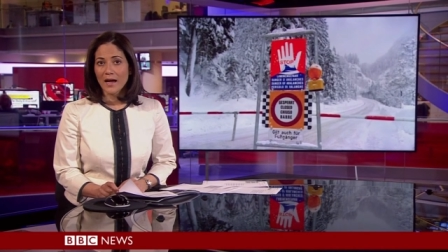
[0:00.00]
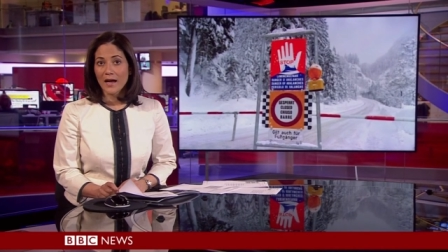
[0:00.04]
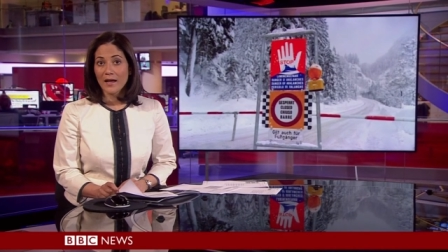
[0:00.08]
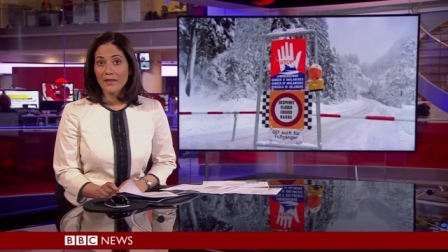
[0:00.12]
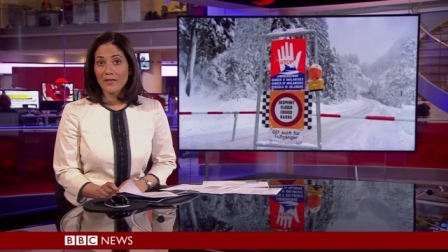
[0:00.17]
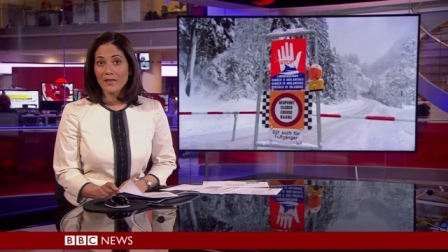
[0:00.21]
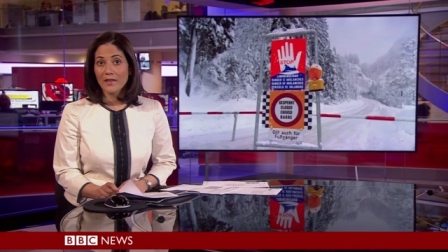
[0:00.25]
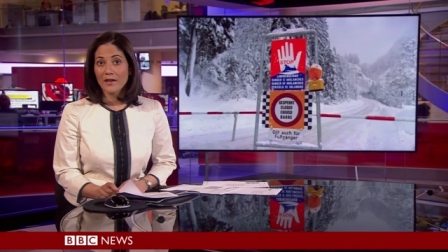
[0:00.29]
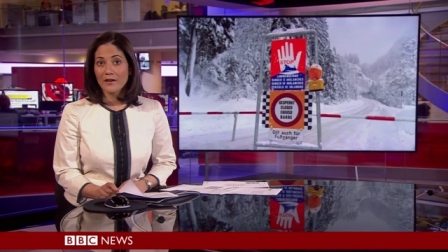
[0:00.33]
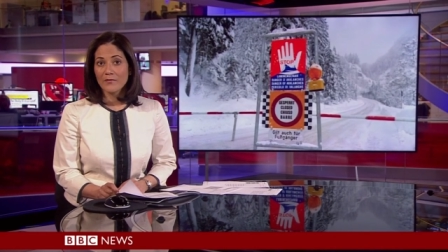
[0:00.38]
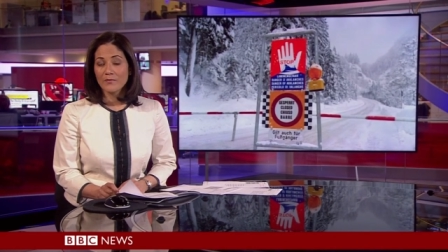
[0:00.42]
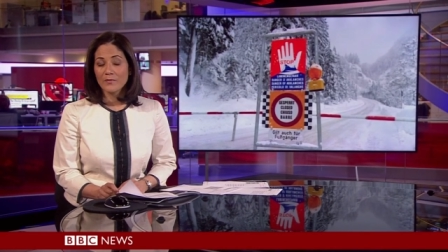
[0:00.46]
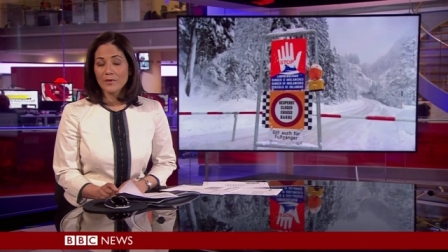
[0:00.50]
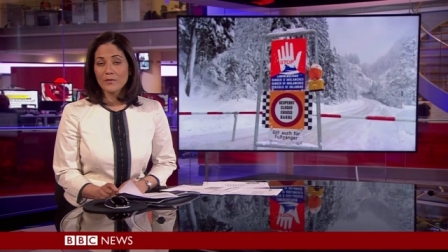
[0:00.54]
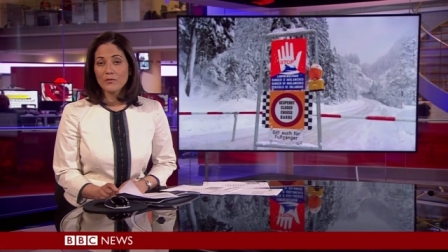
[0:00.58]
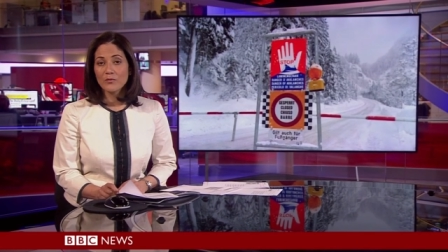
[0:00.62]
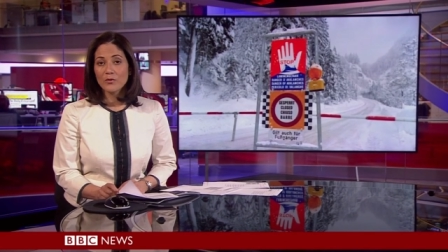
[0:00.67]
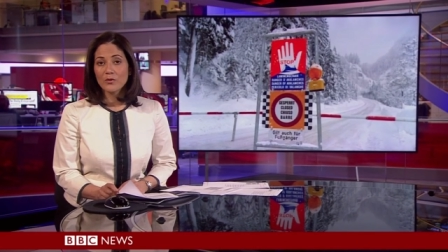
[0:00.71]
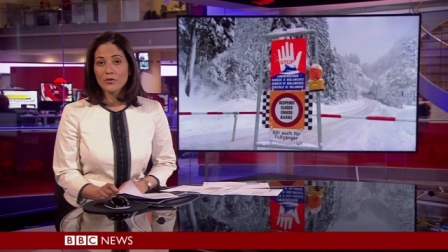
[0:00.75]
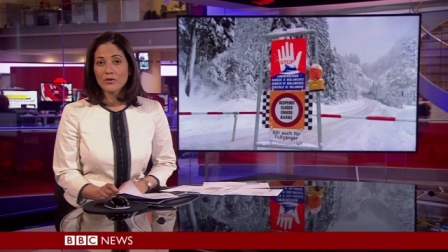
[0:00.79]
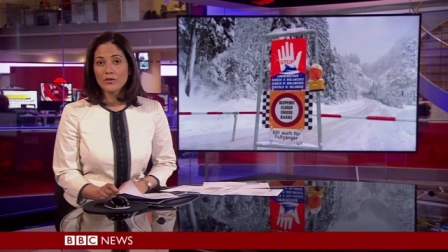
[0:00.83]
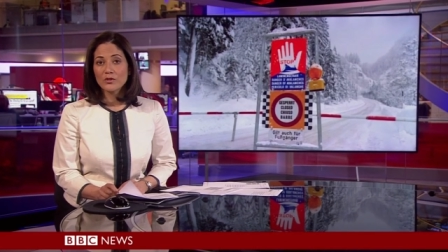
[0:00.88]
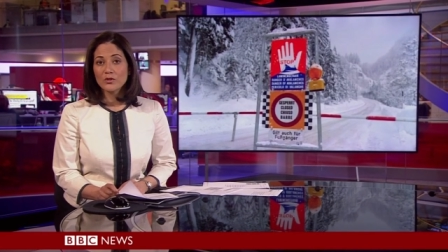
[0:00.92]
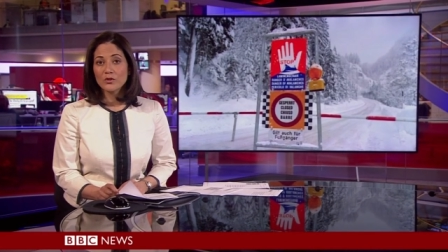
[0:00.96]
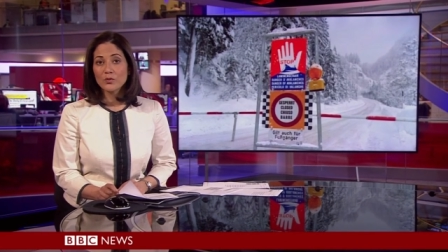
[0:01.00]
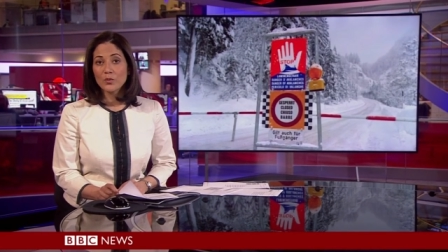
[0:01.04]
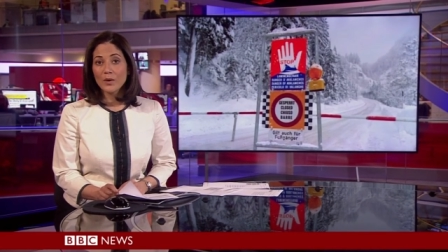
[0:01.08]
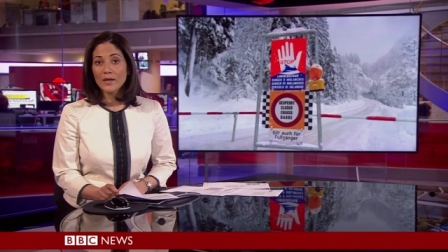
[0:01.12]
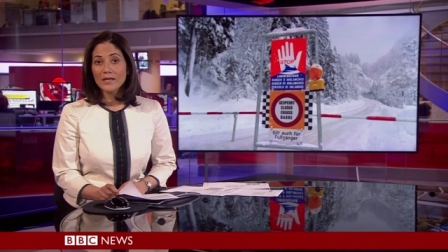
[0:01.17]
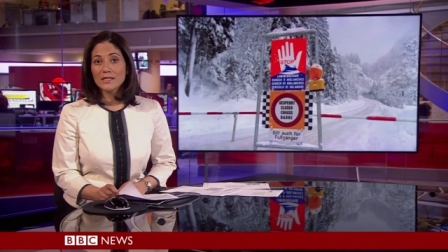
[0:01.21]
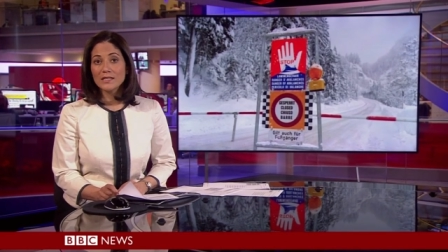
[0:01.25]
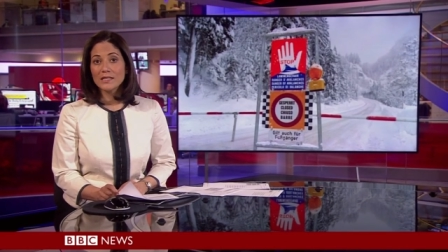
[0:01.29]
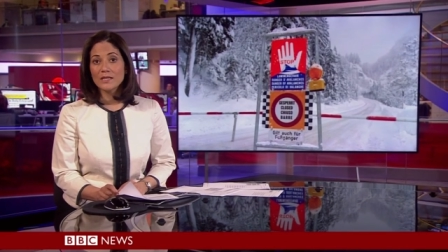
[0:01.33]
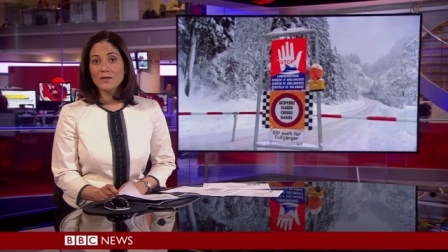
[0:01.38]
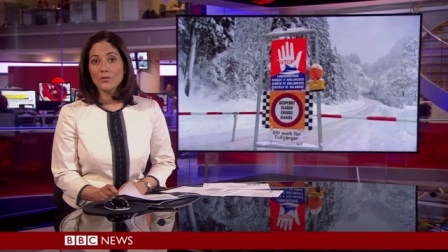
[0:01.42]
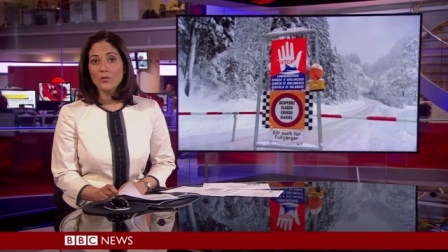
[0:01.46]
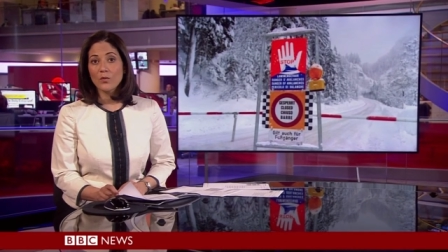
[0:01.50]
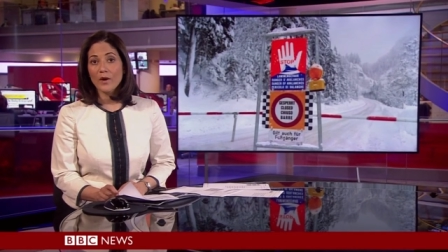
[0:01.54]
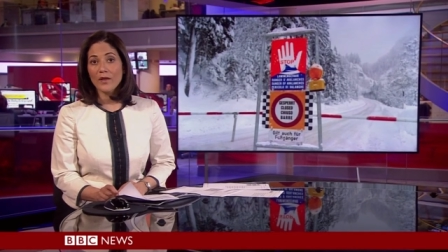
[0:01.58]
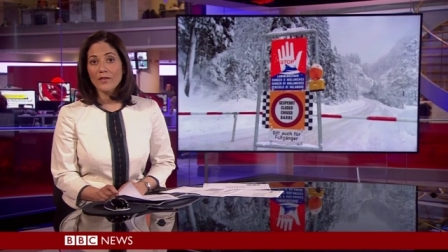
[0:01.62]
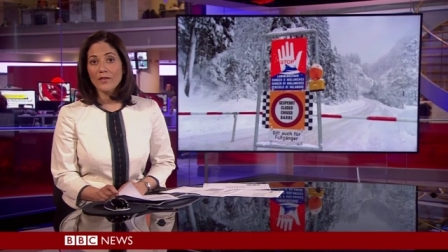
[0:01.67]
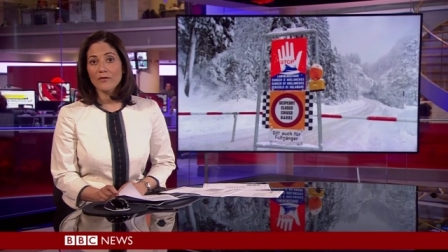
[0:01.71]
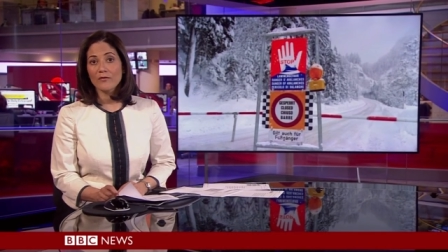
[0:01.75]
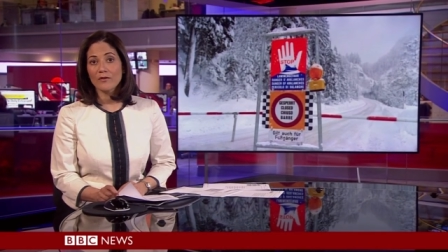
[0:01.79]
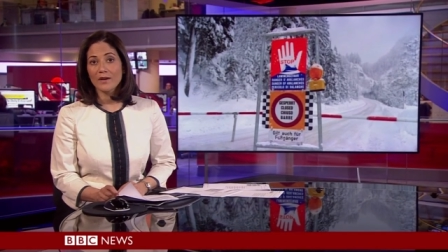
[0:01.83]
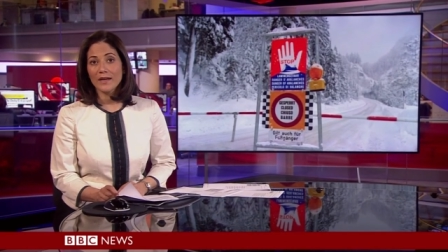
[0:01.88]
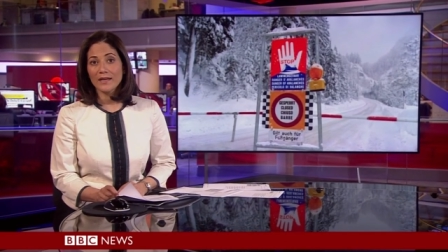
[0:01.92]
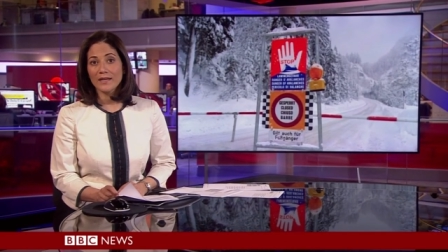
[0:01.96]
and there have been more than 20
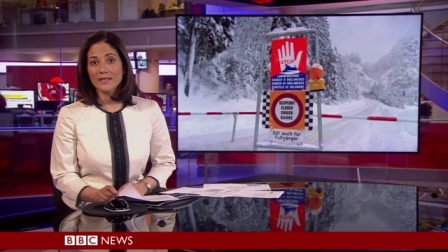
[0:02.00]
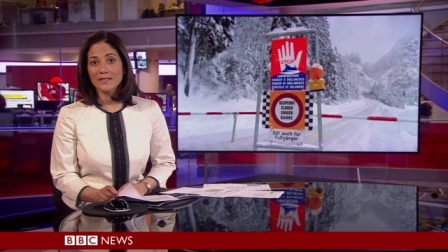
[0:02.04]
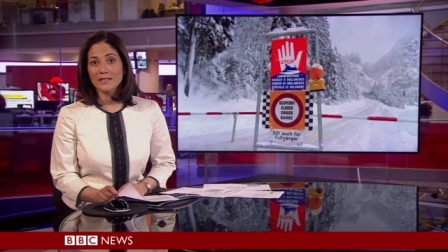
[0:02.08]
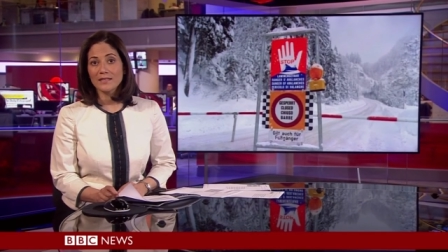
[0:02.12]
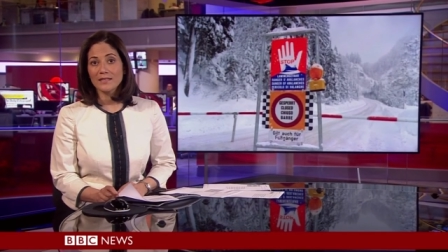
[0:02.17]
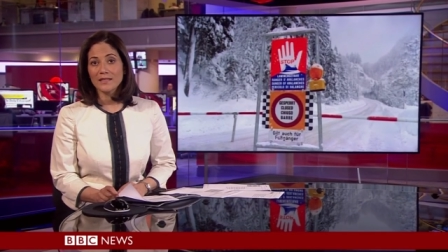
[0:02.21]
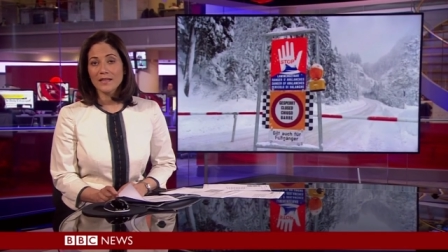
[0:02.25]
weather related